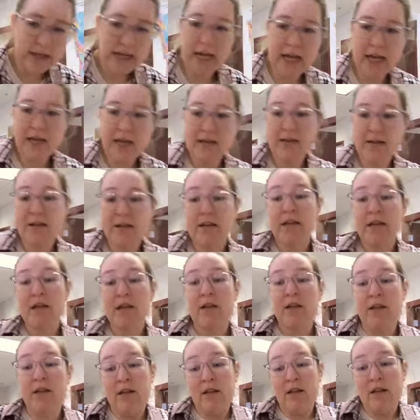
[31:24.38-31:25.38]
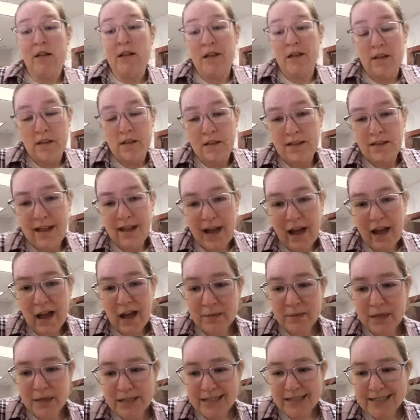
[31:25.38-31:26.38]
again,
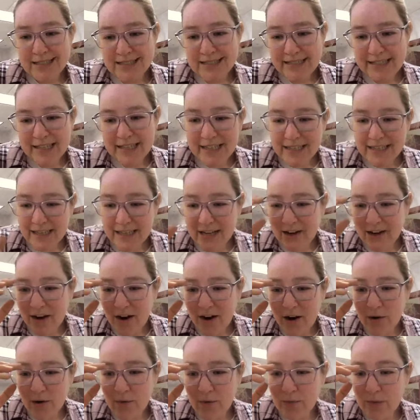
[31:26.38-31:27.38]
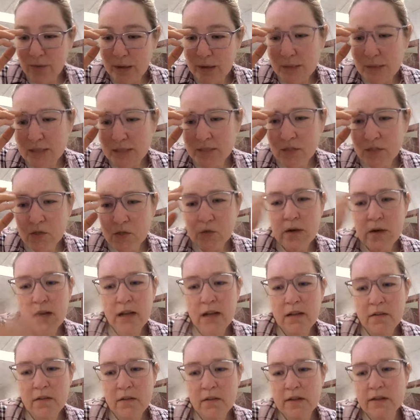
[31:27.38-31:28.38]
I'm gonna say that our ribbon
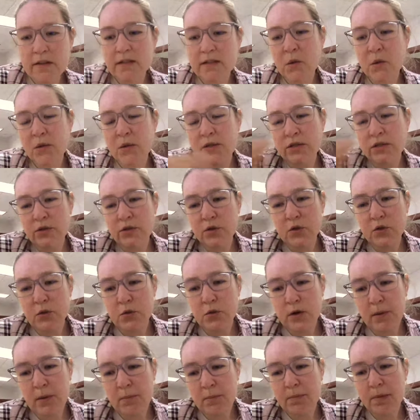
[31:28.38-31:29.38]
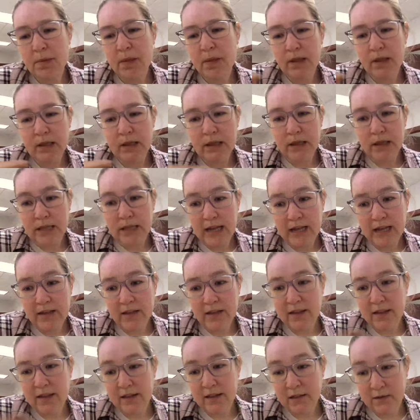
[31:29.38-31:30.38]
strength is going to trump the
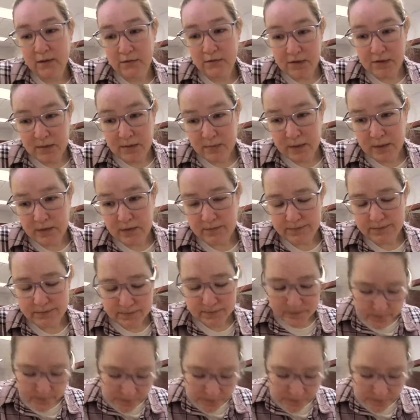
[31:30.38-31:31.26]
length of the ribbon.